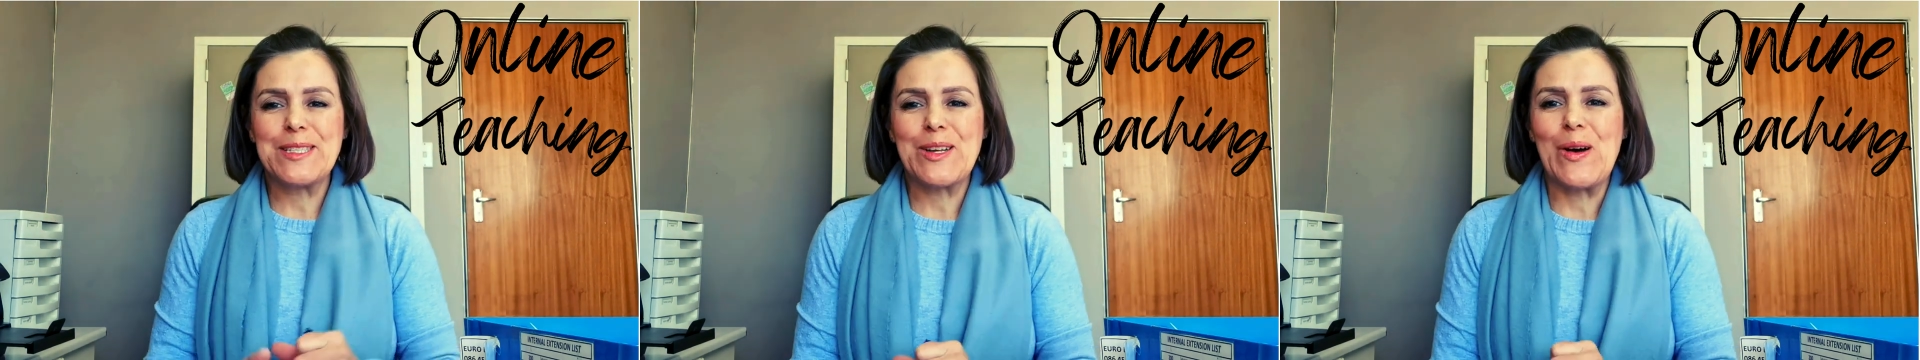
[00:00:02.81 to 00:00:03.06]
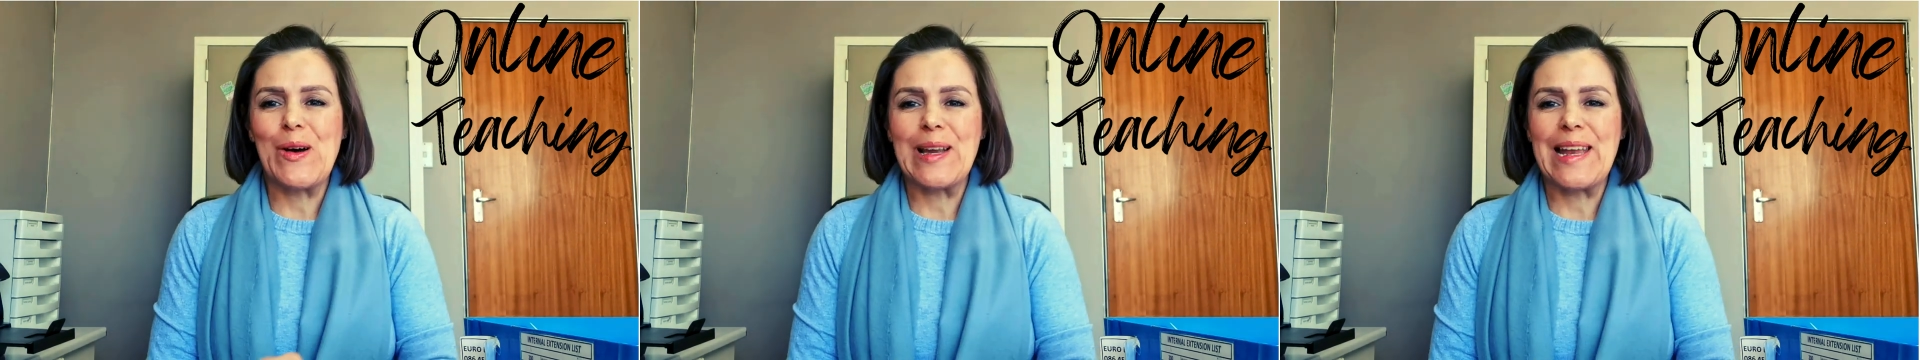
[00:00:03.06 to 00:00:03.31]

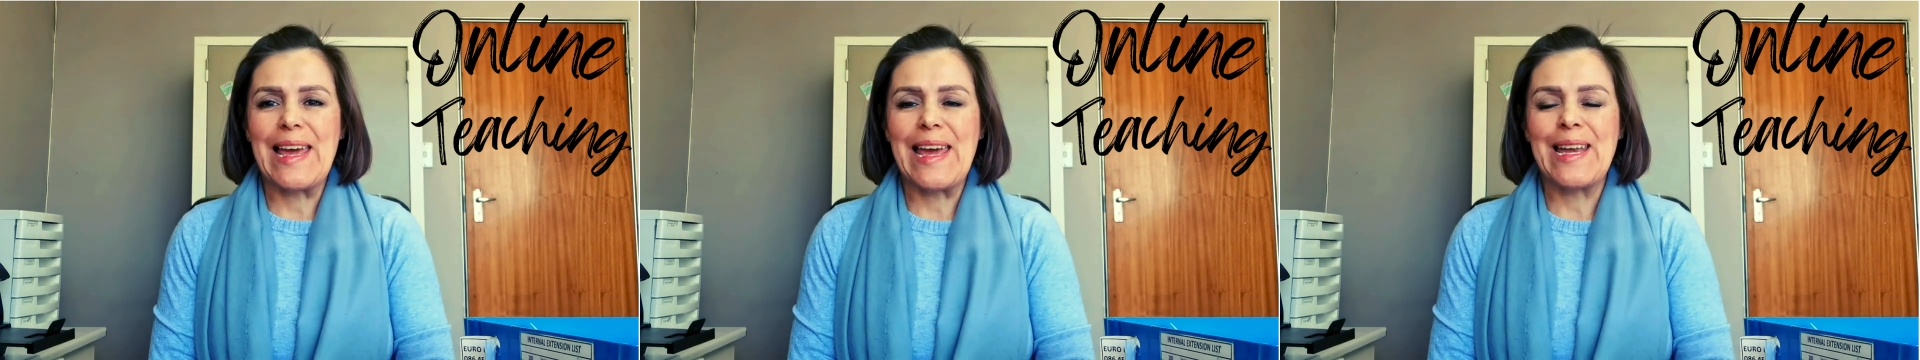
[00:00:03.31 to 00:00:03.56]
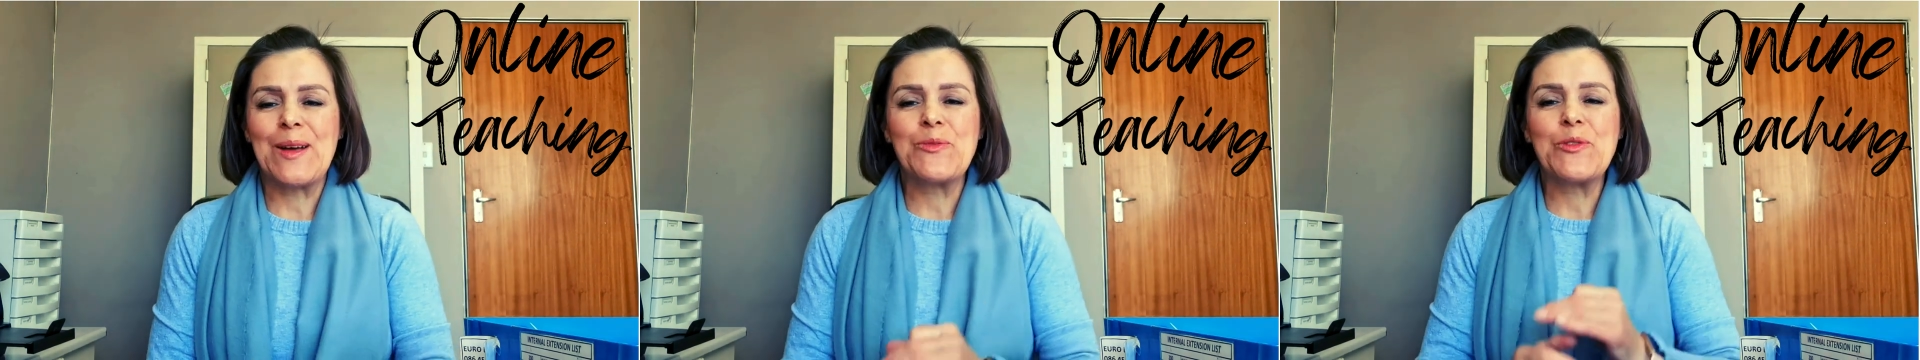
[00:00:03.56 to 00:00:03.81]
Carla
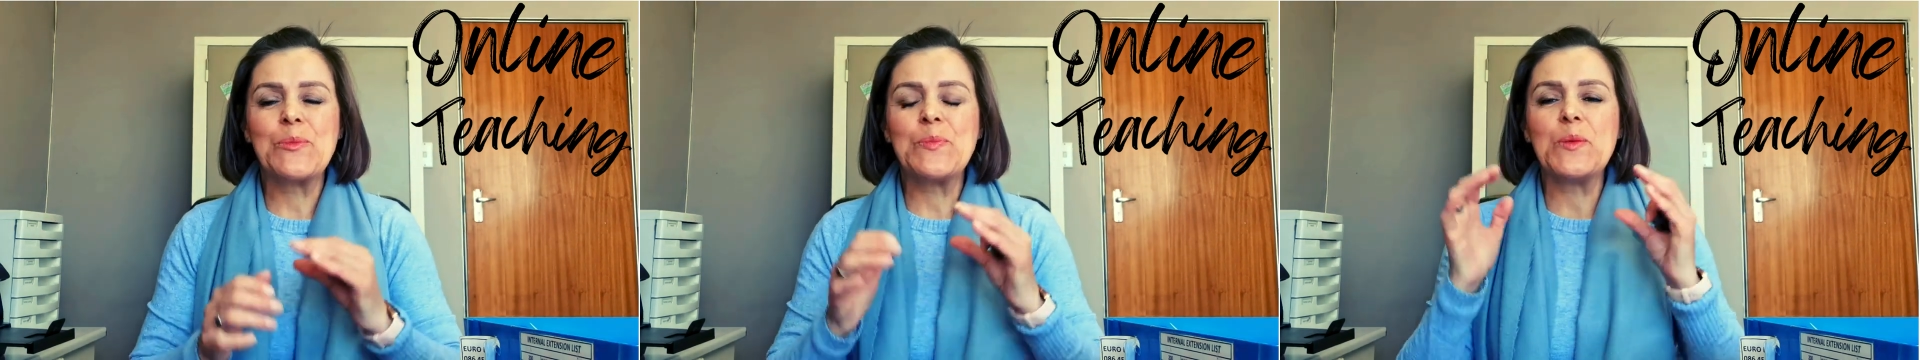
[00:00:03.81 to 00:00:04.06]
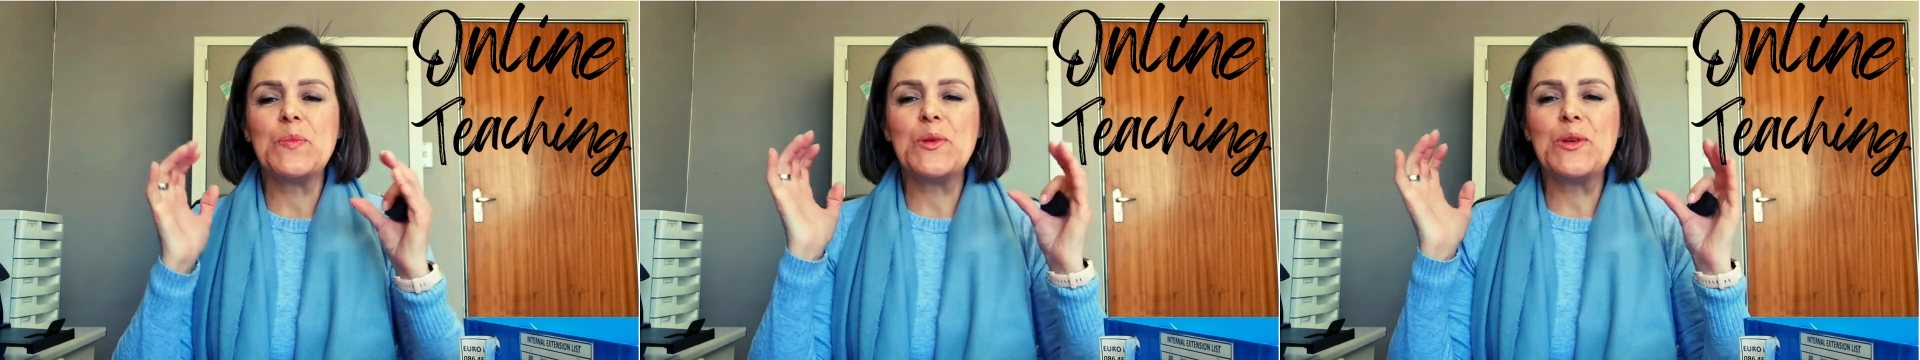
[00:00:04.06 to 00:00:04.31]
and I'm from
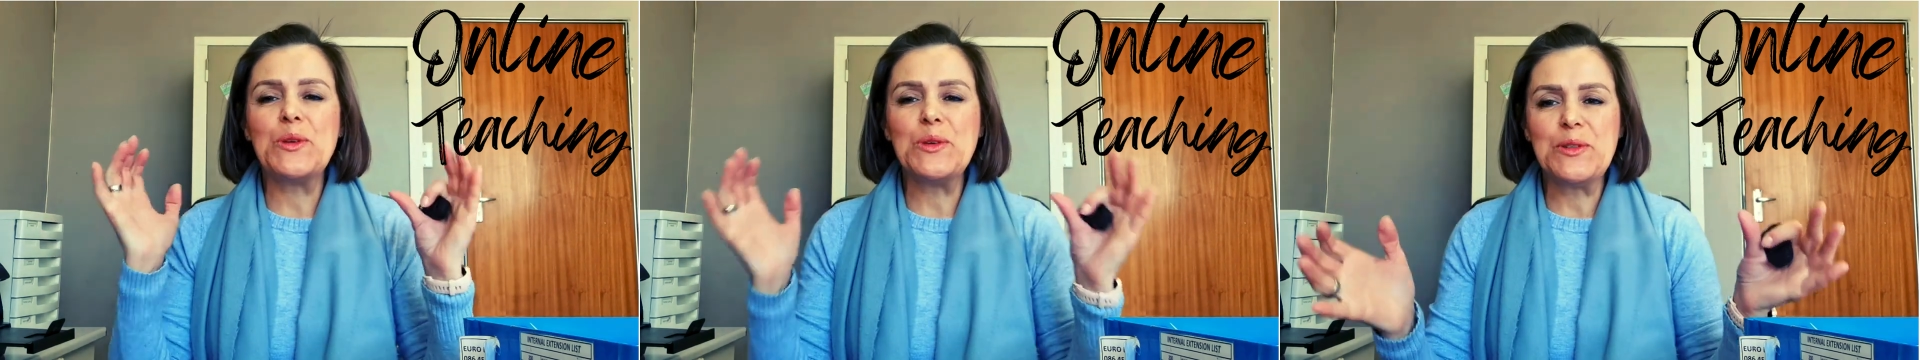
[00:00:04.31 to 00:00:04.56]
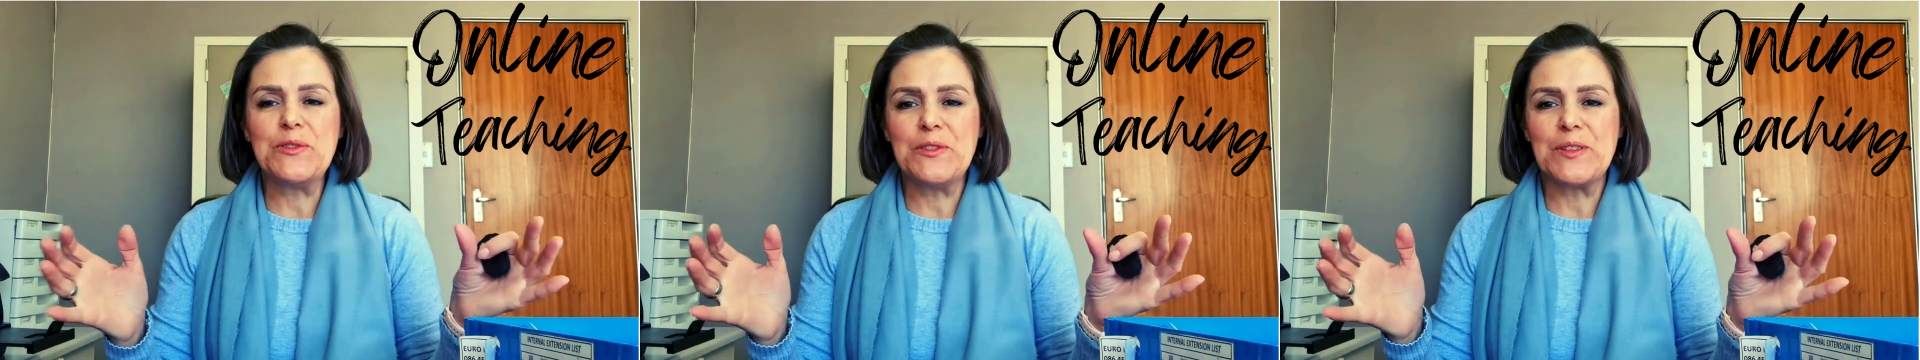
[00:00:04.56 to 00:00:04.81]
the
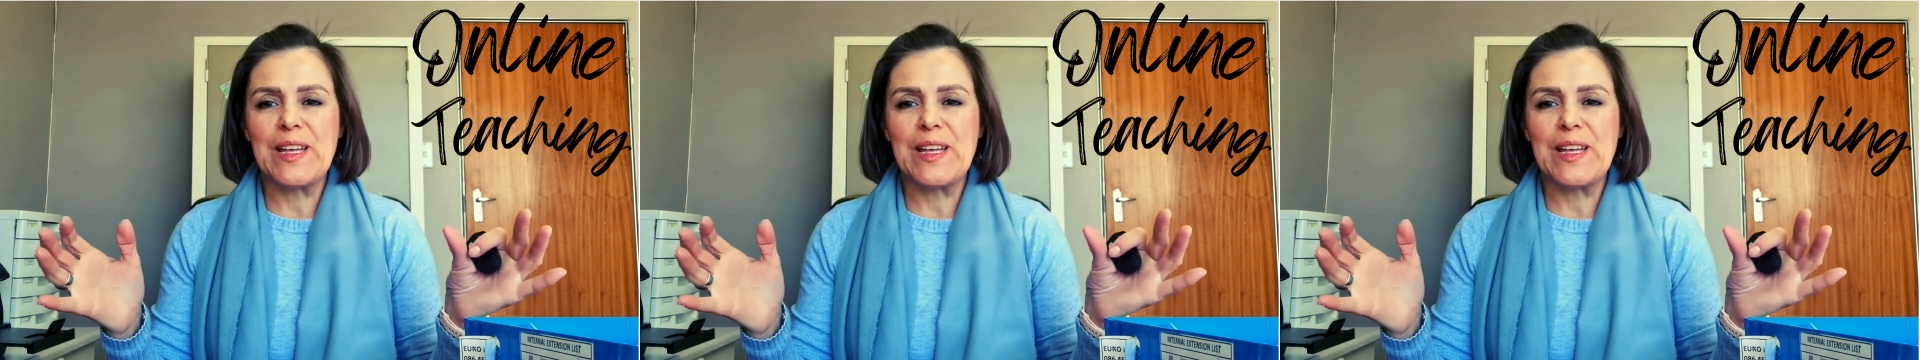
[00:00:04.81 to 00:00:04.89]
beautiful